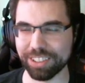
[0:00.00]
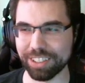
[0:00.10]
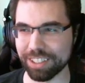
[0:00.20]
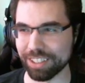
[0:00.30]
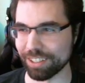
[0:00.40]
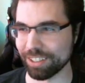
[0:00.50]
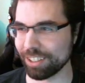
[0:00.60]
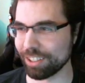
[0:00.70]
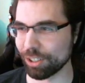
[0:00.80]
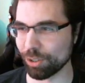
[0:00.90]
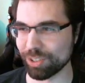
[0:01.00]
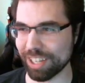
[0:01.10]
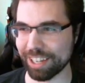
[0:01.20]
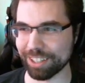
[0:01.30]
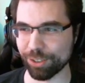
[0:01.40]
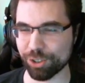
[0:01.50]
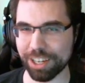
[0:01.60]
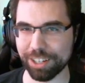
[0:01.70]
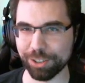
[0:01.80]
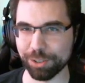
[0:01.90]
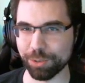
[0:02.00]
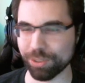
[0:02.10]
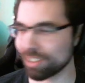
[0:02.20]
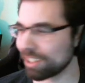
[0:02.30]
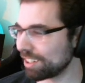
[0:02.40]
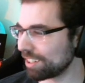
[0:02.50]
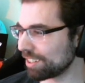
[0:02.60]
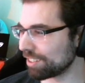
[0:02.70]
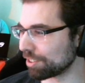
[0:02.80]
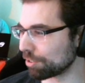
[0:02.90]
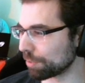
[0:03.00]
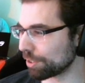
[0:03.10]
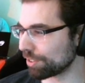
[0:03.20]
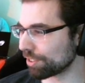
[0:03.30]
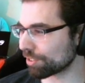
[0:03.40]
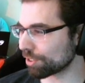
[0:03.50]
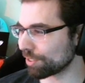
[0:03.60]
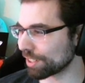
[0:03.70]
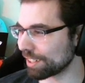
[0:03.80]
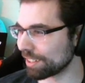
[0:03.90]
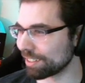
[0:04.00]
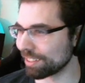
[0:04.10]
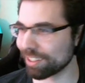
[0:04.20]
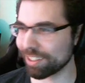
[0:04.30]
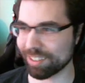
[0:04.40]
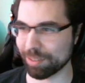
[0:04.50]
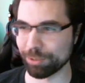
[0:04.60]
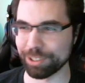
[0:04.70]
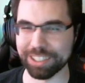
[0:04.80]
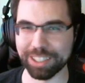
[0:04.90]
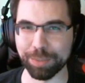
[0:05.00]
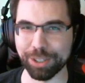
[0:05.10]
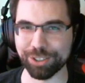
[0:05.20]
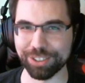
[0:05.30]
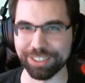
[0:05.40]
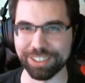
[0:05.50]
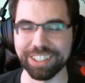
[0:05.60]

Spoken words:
No diagonal shadows, no weirdness going on, some wind animation.